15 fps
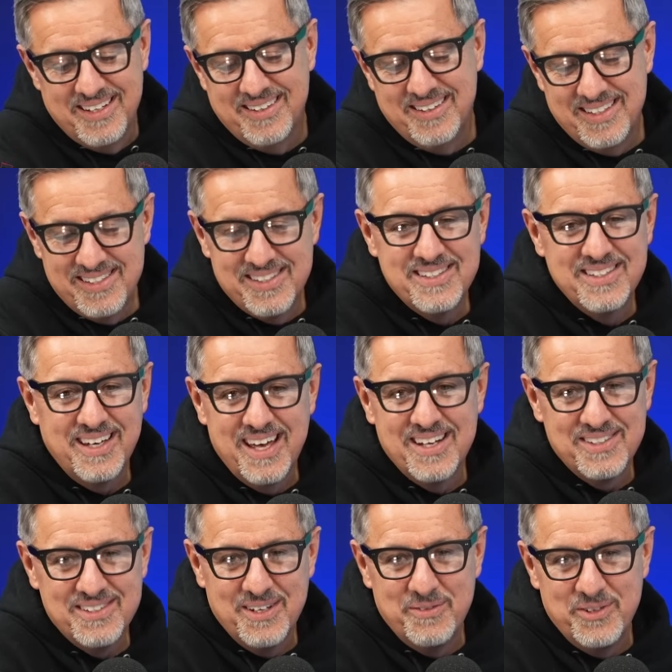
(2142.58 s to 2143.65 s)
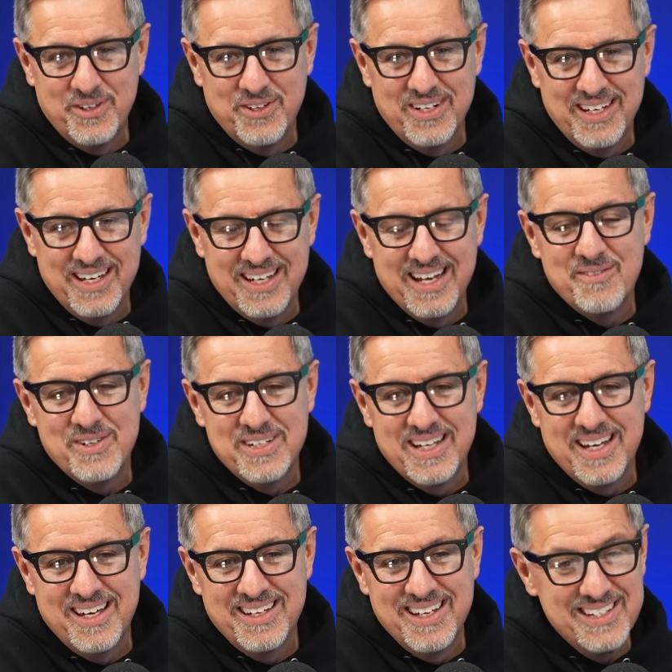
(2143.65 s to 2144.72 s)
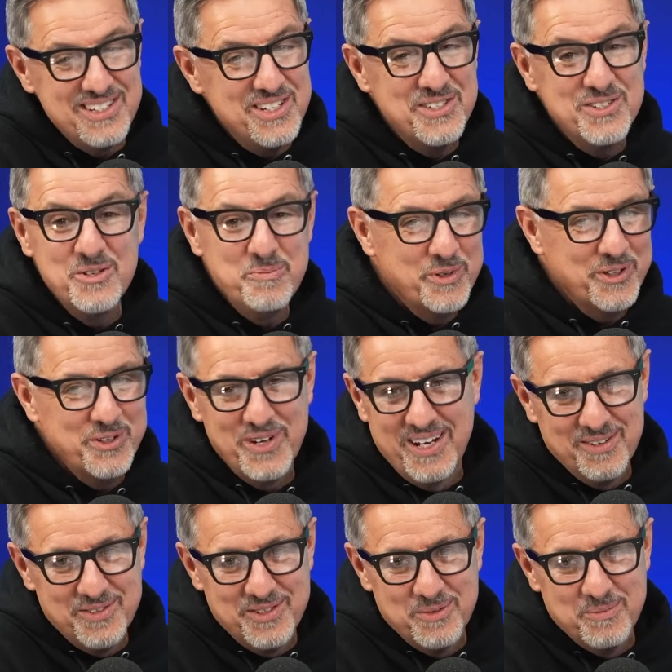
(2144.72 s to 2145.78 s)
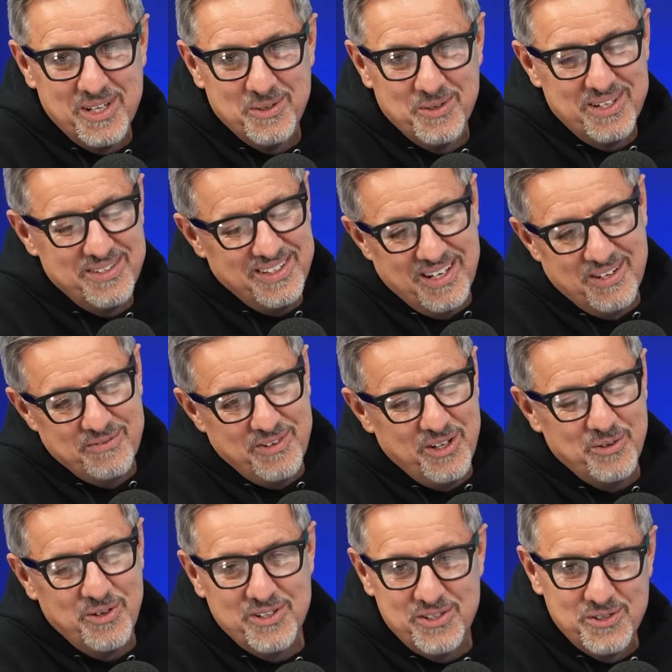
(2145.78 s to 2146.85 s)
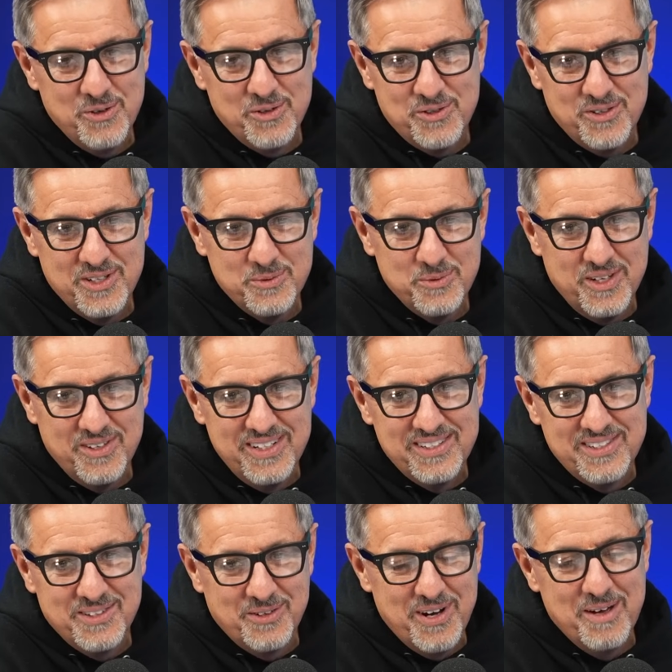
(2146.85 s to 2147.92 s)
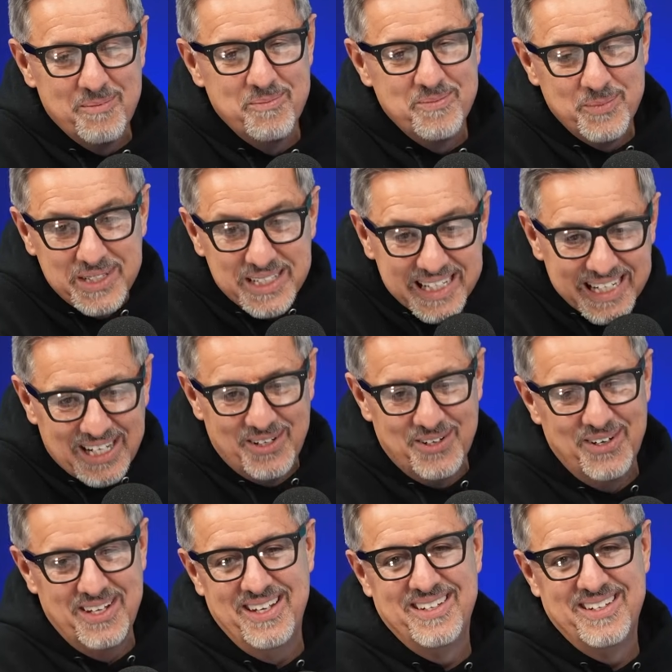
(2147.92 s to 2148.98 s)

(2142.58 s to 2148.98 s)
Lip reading: This is the kind of stuff you're going to get every day. And she's super creative too, by the way. You got to follow her on social as well, Instagram particularly.